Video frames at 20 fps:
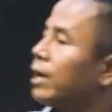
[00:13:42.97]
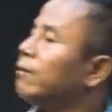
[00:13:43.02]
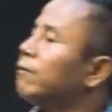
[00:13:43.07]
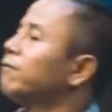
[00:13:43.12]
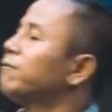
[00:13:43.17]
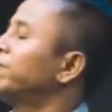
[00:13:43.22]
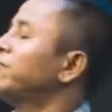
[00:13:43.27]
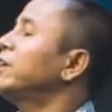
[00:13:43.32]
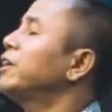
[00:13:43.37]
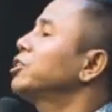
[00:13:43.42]
can
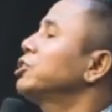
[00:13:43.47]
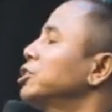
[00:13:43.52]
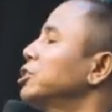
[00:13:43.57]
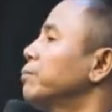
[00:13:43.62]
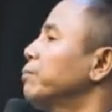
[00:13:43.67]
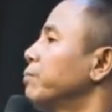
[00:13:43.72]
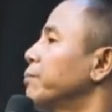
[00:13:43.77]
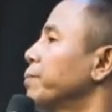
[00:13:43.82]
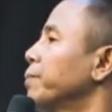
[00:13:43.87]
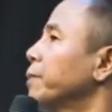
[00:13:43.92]

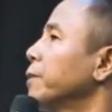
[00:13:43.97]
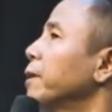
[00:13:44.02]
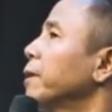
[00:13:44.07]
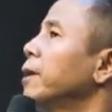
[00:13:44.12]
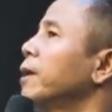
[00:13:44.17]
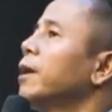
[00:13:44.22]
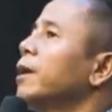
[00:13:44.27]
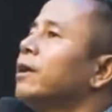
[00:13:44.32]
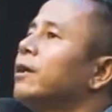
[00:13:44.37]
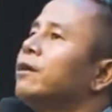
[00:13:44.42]
fellowship.
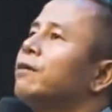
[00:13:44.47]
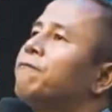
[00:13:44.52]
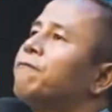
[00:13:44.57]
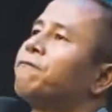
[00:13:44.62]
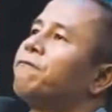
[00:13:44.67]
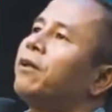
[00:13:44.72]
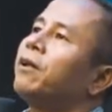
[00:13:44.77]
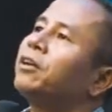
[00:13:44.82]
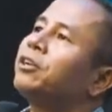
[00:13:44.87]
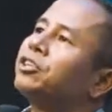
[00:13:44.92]
They
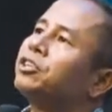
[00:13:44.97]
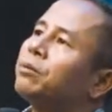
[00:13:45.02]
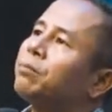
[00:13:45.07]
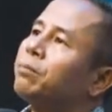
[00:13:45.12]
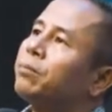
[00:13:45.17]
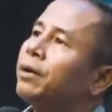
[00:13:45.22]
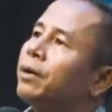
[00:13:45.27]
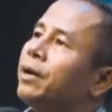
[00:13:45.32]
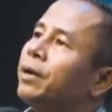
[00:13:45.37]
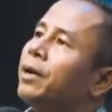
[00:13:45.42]

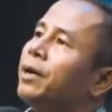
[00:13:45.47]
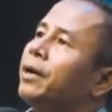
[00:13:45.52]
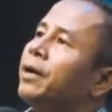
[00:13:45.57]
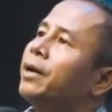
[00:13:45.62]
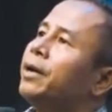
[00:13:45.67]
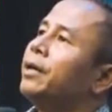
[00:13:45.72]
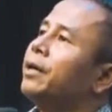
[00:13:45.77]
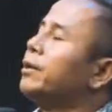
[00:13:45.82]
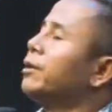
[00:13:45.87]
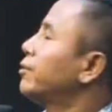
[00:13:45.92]
fellowship
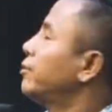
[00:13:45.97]
in